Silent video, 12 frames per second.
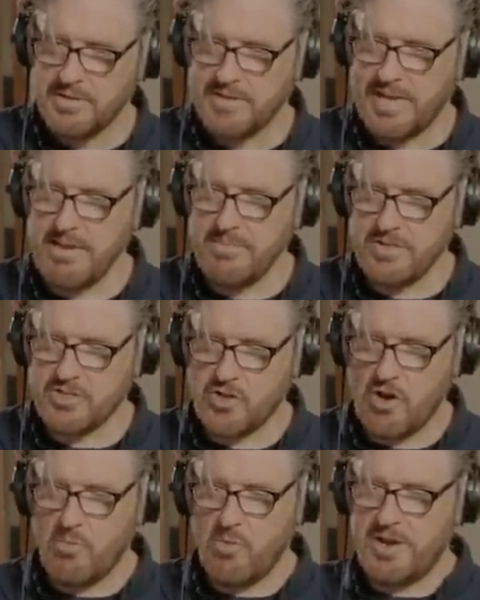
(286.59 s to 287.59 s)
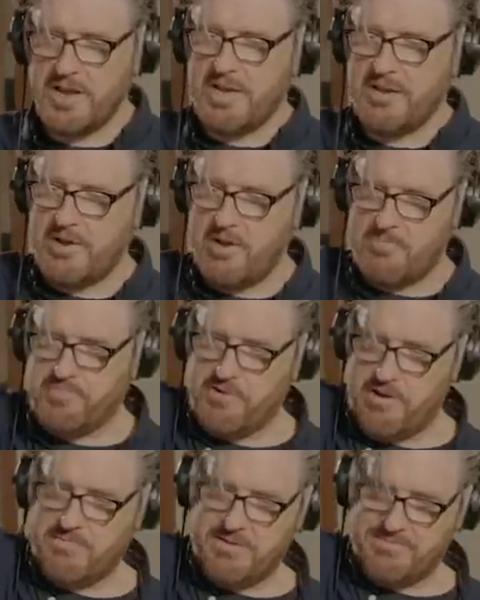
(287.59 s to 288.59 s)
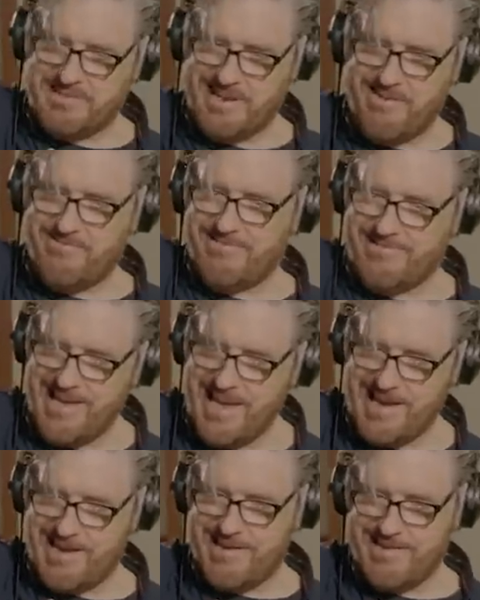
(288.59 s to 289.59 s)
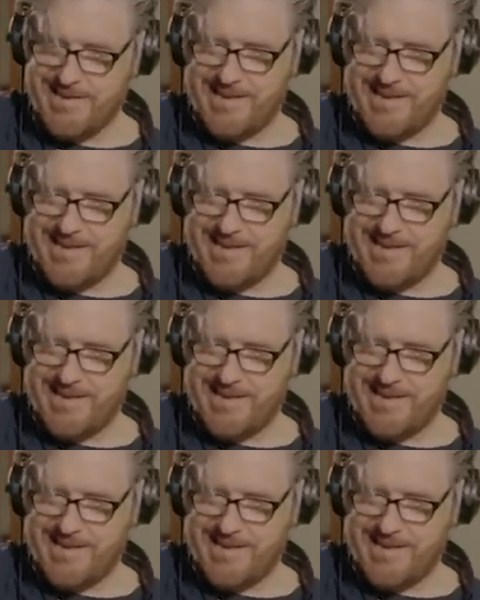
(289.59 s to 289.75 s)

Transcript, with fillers: Time to stop worrying about problems out there